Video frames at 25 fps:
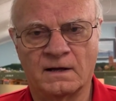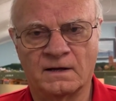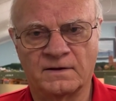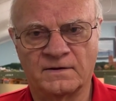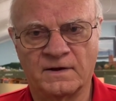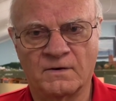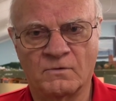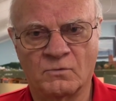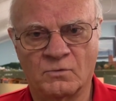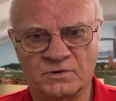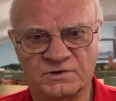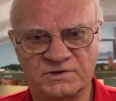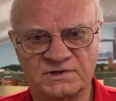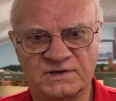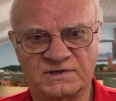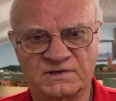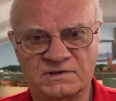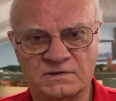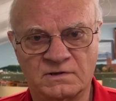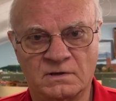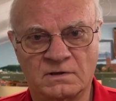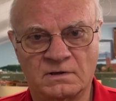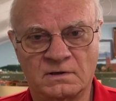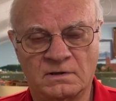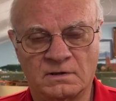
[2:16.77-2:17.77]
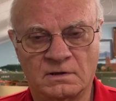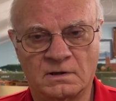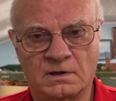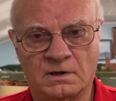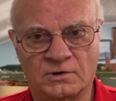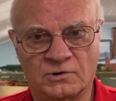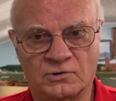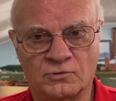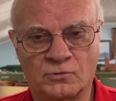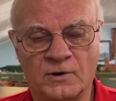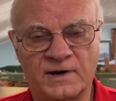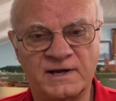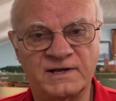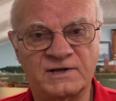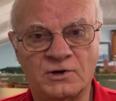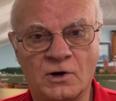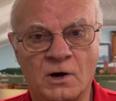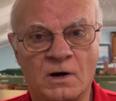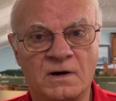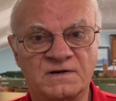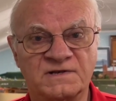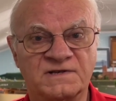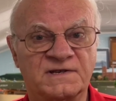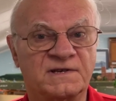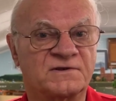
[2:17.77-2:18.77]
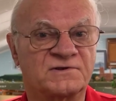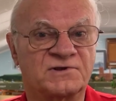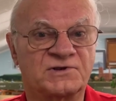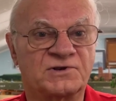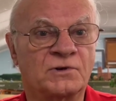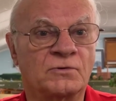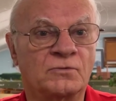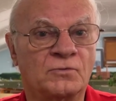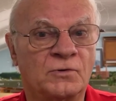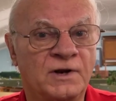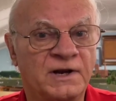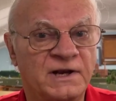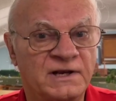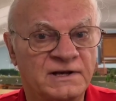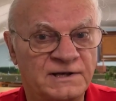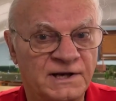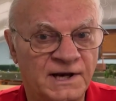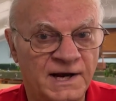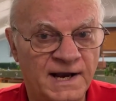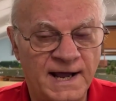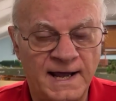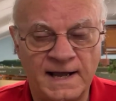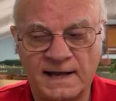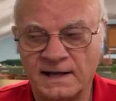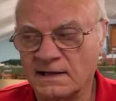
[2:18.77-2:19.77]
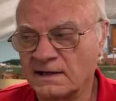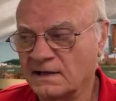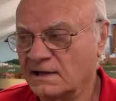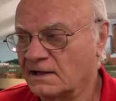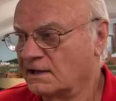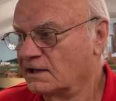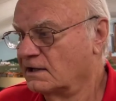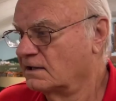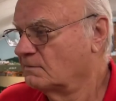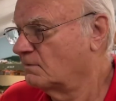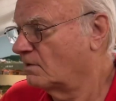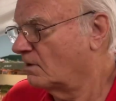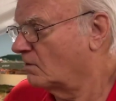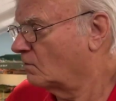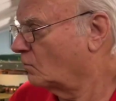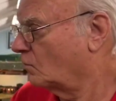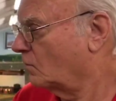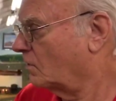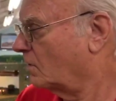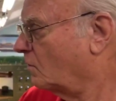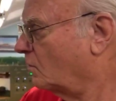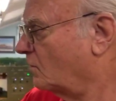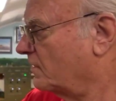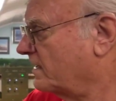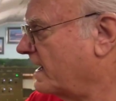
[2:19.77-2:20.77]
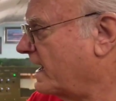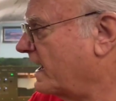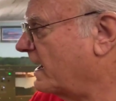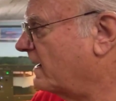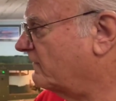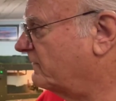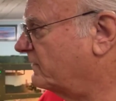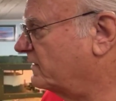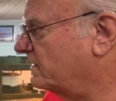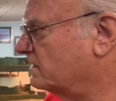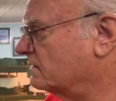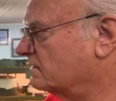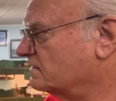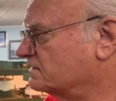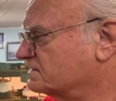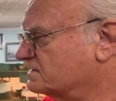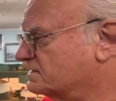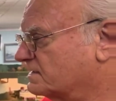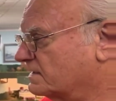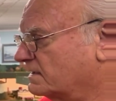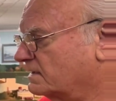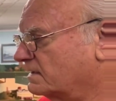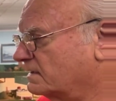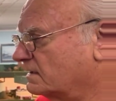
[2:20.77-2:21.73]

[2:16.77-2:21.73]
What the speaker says: they were just great cars. They're still running today. But what we have here is the